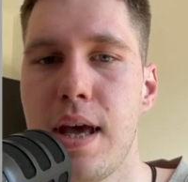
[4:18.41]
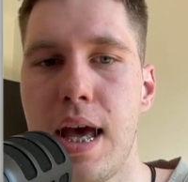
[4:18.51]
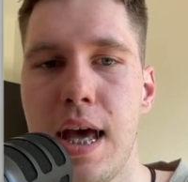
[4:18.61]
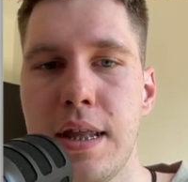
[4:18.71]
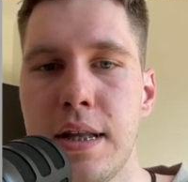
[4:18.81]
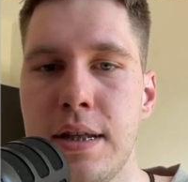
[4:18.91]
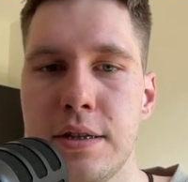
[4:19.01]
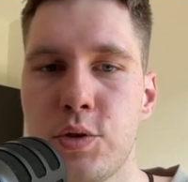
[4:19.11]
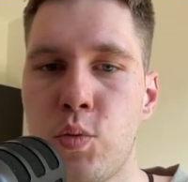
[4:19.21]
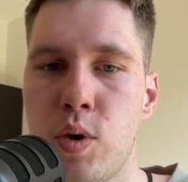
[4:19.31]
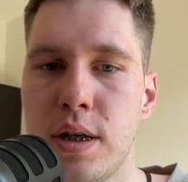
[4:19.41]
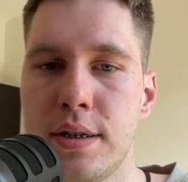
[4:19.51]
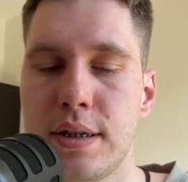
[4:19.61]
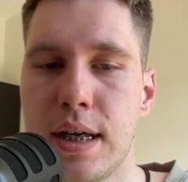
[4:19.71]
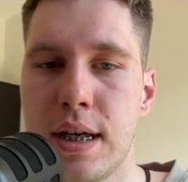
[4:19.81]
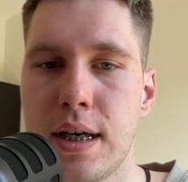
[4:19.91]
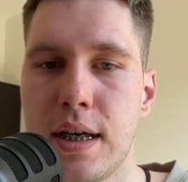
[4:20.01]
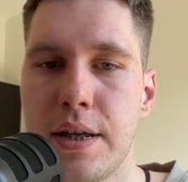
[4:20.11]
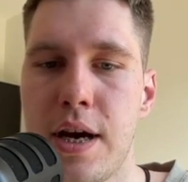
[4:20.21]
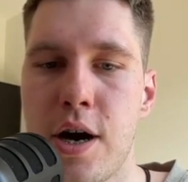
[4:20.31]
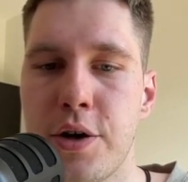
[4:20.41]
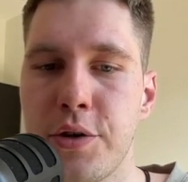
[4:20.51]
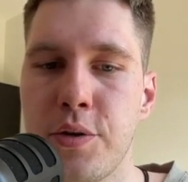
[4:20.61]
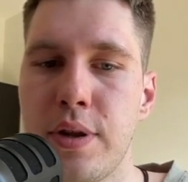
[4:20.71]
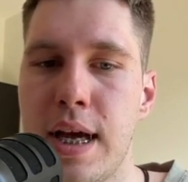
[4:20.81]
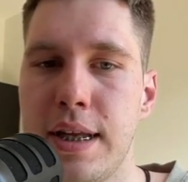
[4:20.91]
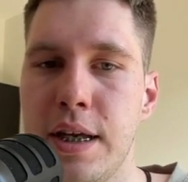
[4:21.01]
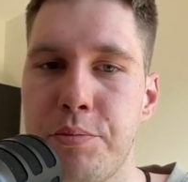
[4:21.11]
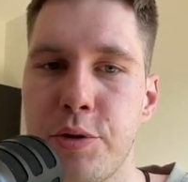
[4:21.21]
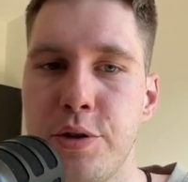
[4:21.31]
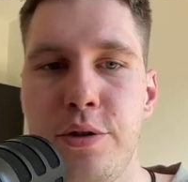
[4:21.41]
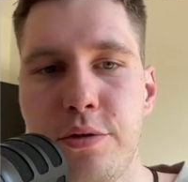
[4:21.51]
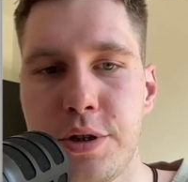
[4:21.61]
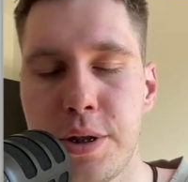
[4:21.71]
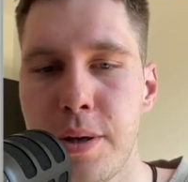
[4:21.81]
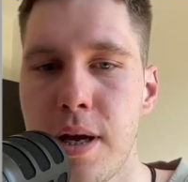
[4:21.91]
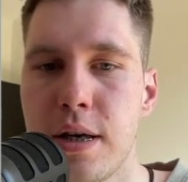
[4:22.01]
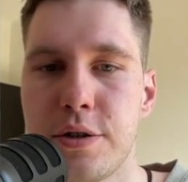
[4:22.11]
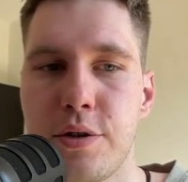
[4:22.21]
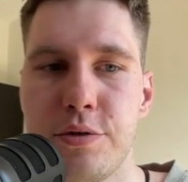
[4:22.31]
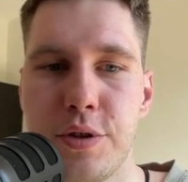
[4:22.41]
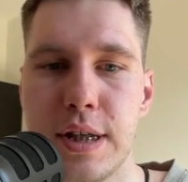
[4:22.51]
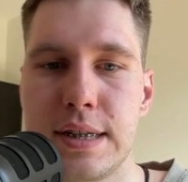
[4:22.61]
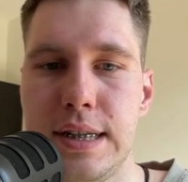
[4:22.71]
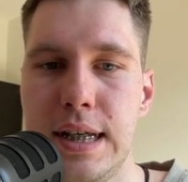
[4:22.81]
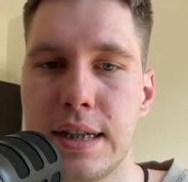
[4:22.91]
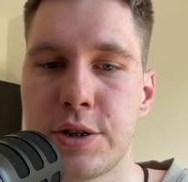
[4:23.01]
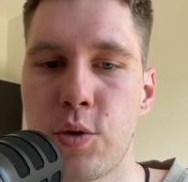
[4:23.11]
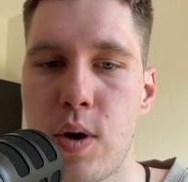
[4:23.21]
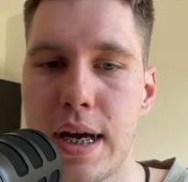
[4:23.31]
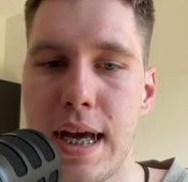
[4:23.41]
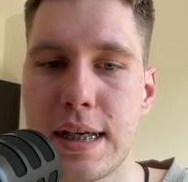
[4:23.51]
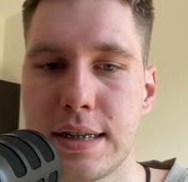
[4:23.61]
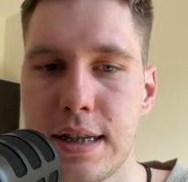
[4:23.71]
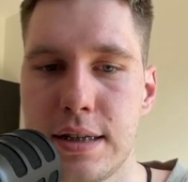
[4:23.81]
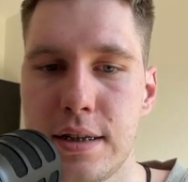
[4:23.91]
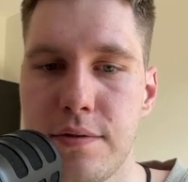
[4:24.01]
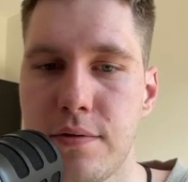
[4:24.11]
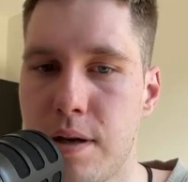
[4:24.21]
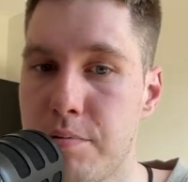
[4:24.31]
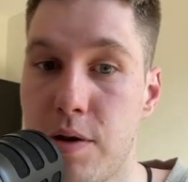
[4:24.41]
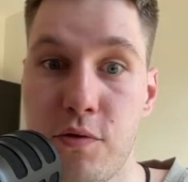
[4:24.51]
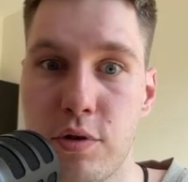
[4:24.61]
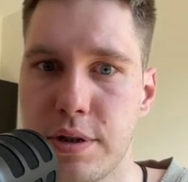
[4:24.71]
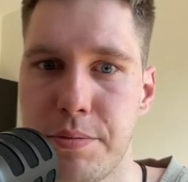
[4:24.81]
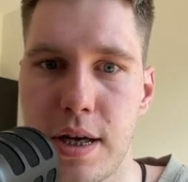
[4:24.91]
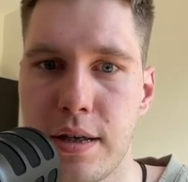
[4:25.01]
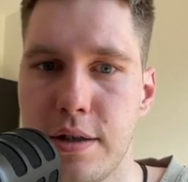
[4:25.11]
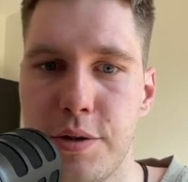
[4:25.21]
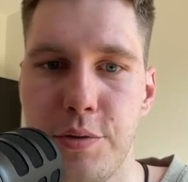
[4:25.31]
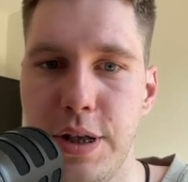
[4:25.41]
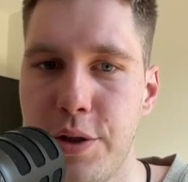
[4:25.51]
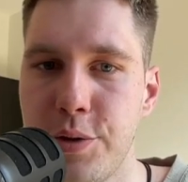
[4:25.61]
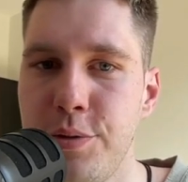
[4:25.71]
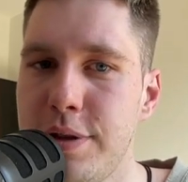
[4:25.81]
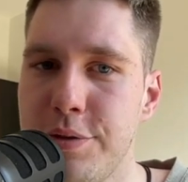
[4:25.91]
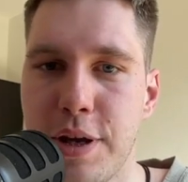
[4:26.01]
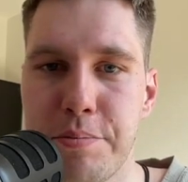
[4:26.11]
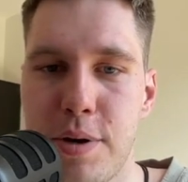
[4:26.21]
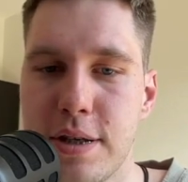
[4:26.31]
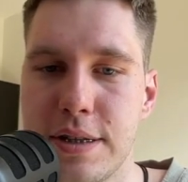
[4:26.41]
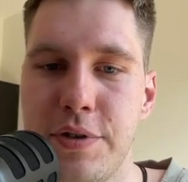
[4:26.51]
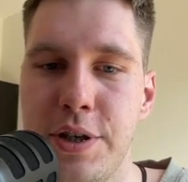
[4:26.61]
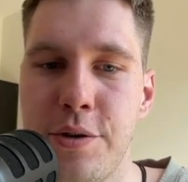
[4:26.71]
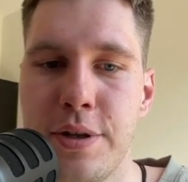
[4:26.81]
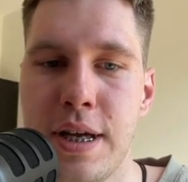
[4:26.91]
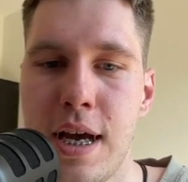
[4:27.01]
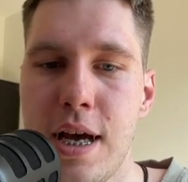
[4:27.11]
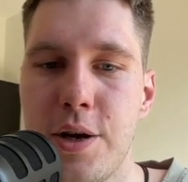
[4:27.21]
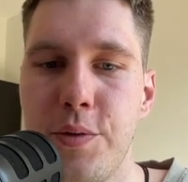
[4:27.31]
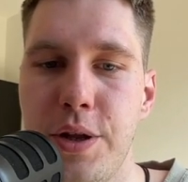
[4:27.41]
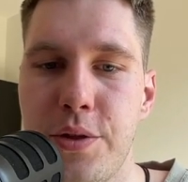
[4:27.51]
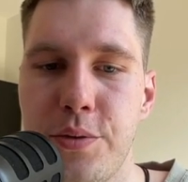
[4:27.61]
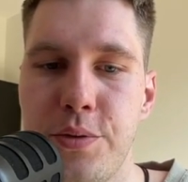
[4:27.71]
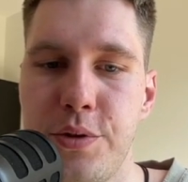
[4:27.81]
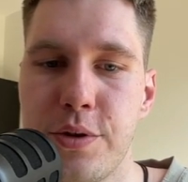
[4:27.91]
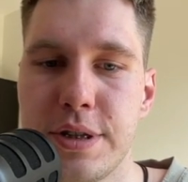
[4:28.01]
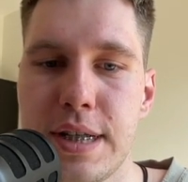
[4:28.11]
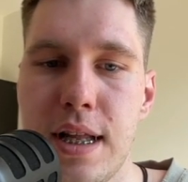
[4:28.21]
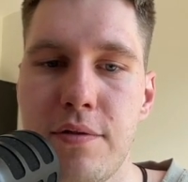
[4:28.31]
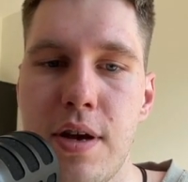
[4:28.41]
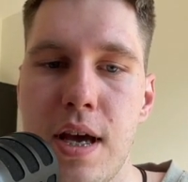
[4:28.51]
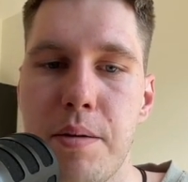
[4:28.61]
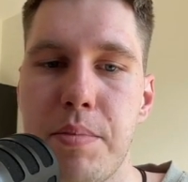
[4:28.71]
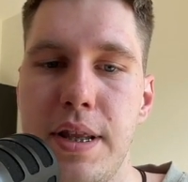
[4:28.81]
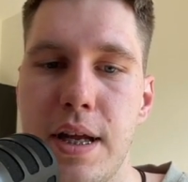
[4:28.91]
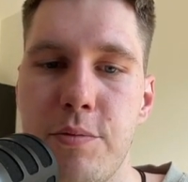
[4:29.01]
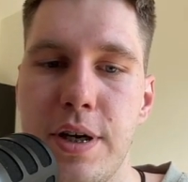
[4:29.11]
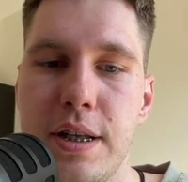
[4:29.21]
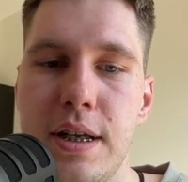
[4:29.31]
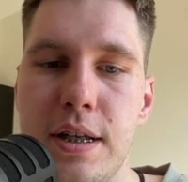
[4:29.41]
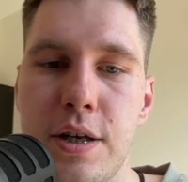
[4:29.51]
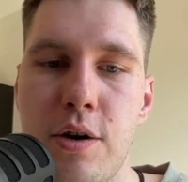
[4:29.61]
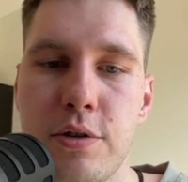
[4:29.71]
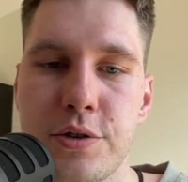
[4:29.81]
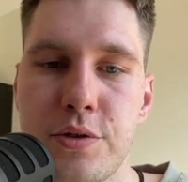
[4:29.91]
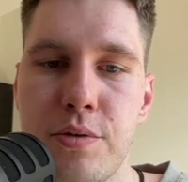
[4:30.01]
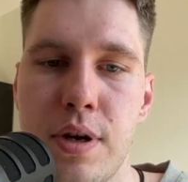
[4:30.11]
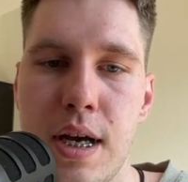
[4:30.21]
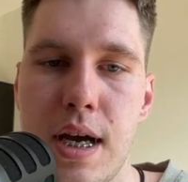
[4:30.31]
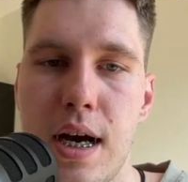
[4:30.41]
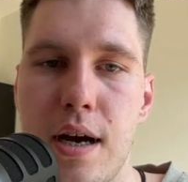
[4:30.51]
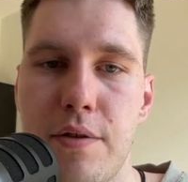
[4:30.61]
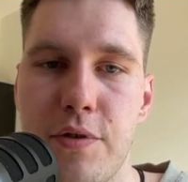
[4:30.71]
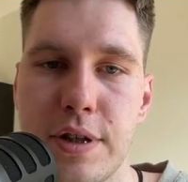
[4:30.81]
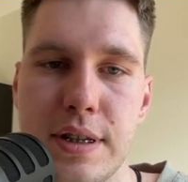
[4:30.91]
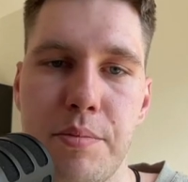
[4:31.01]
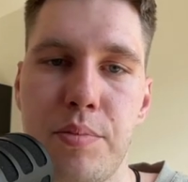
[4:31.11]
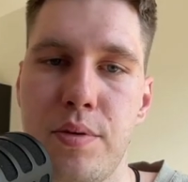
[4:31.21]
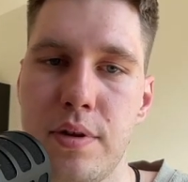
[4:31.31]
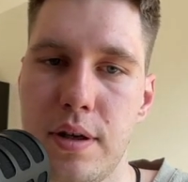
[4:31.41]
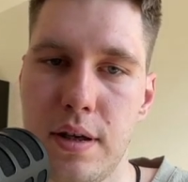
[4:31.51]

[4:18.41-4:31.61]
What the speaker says: And this was the article that it produced. So as you can see, it's quite extensive. Of course, I'm not going to read through it. You can pause the video and read through it yourself. But then what it did, it also, for example,